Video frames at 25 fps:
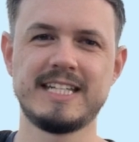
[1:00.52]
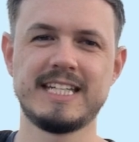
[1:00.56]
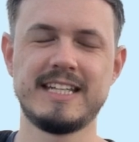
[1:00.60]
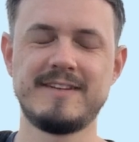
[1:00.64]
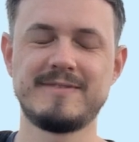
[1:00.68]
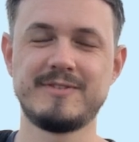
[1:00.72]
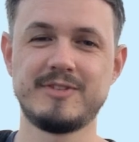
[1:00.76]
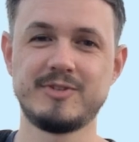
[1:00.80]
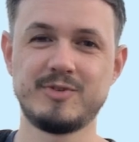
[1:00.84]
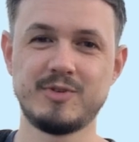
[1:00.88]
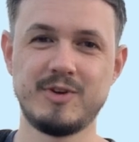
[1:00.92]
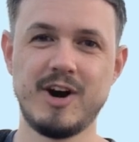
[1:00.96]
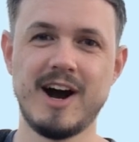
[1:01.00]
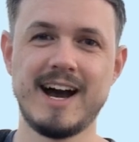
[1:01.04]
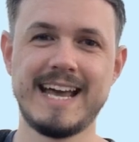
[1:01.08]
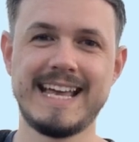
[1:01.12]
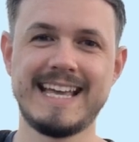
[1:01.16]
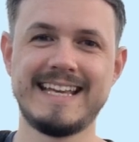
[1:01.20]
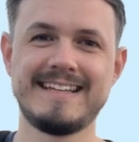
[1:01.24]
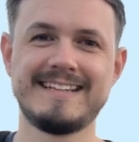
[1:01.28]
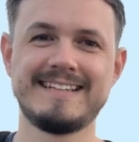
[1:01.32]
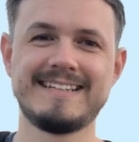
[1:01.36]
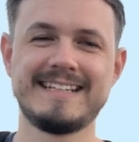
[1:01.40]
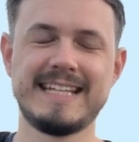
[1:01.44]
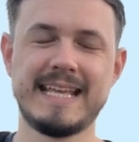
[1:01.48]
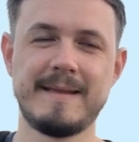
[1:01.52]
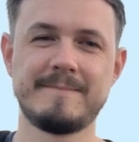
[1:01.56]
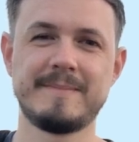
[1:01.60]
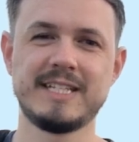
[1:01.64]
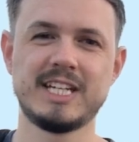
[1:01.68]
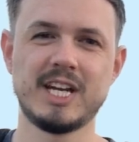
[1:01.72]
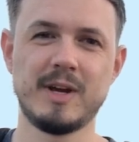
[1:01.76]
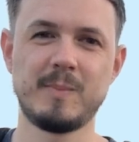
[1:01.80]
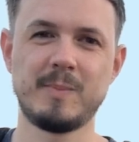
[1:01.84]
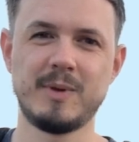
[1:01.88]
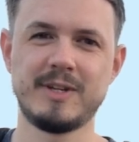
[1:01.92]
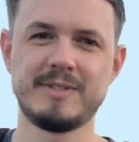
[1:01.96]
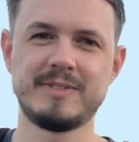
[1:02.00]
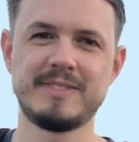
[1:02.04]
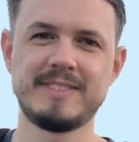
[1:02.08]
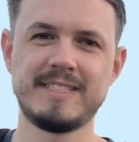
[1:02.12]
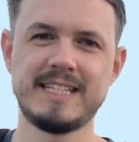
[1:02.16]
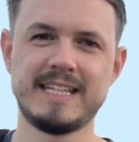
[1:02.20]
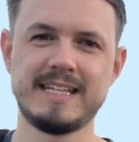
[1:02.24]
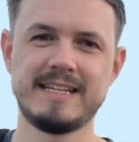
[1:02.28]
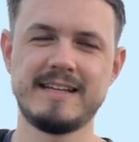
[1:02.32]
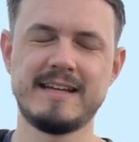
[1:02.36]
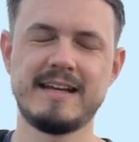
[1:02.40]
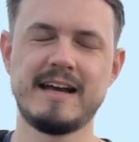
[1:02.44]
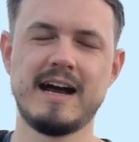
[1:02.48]
If you try it, let me know what you
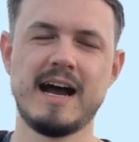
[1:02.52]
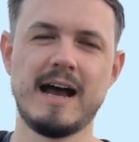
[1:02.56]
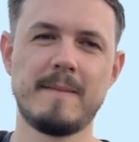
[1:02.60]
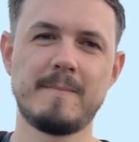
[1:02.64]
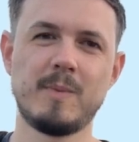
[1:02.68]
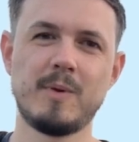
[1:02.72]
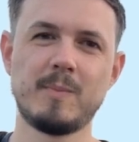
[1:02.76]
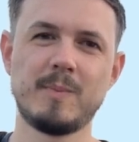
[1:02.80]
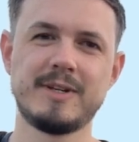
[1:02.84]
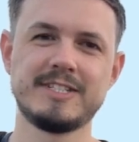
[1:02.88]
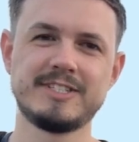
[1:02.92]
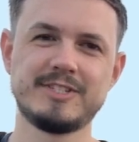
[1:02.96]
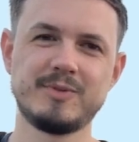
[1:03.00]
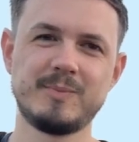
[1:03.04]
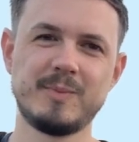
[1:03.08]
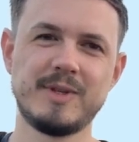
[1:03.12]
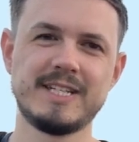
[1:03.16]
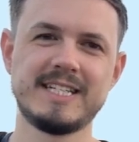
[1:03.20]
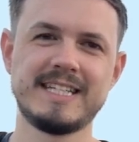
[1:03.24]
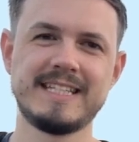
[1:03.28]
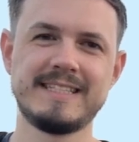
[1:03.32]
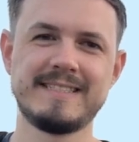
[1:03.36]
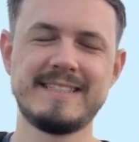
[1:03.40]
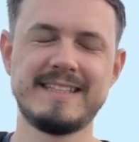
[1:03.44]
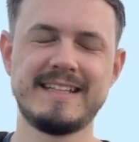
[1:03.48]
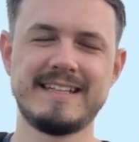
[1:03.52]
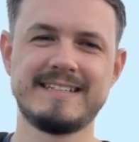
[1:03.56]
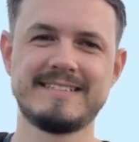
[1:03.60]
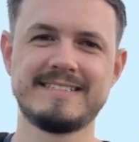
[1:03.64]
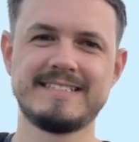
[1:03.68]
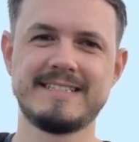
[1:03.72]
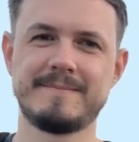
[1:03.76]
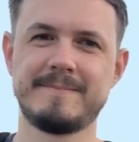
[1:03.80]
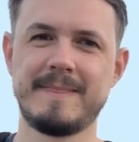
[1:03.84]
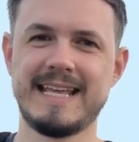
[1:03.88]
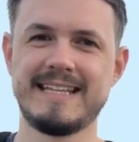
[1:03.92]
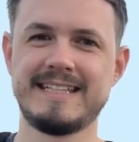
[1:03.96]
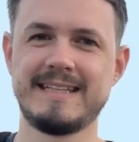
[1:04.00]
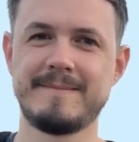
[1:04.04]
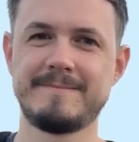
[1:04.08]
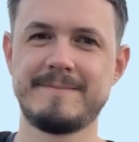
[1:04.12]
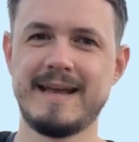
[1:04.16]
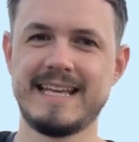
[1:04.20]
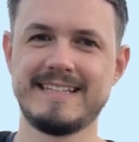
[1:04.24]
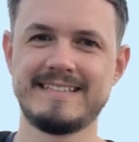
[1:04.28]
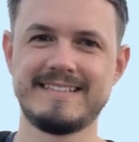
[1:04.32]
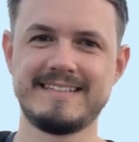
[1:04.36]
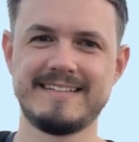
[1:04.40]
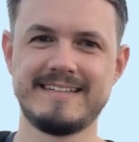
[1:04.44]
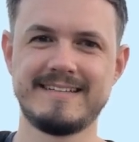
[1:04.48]
think. I'm always tweaking things to make it
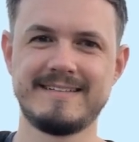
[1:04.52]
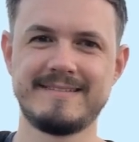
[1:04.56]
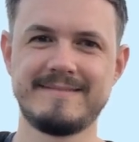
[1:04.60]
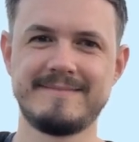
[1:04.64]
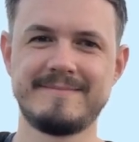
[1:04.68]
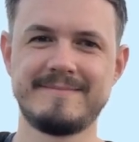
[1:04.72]
better.